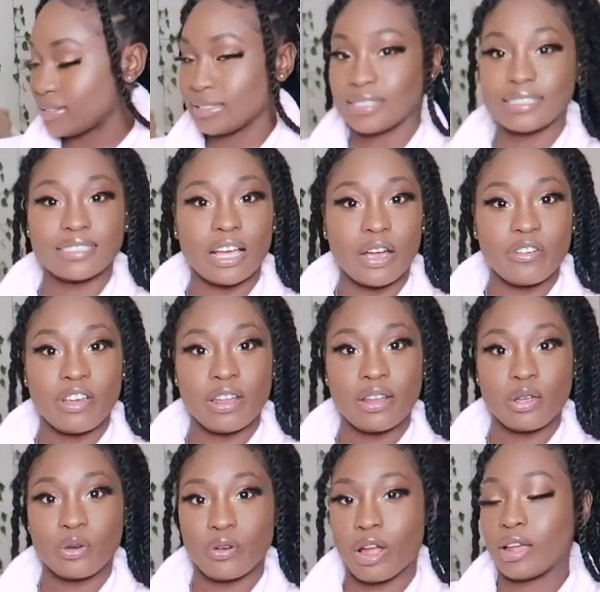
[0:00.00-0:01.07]
It says
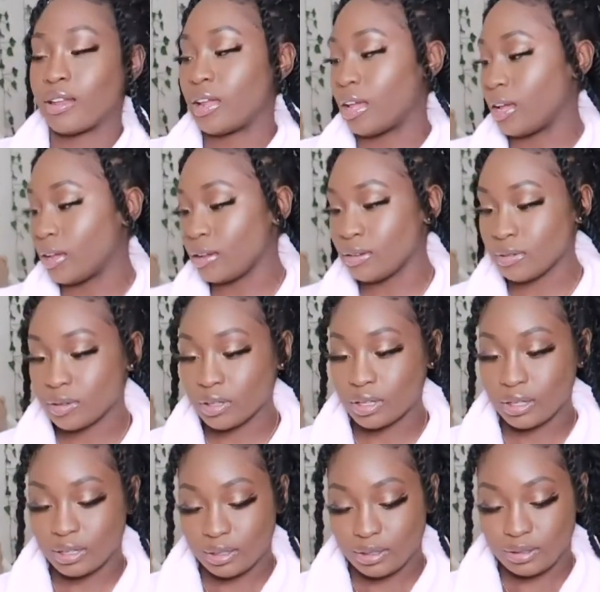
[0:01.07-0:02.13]
Ariana Grande.
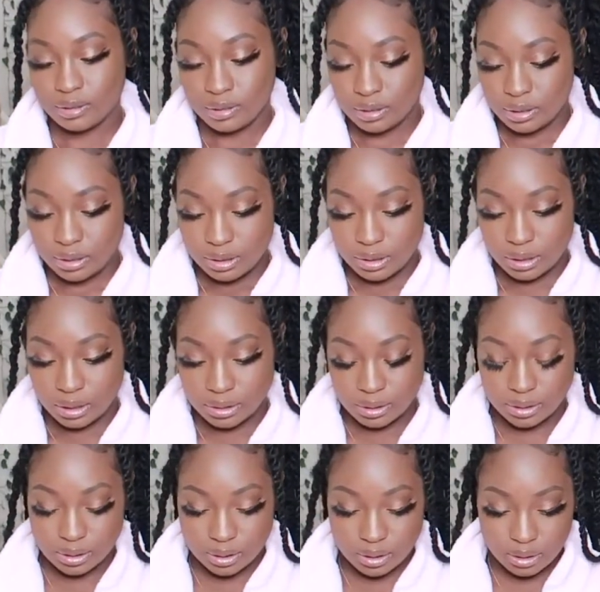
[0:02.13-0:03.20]
Let's
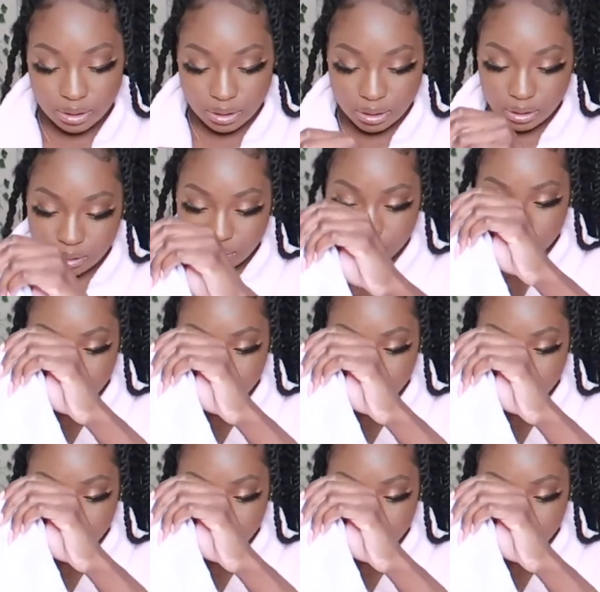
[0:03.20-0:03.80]
see.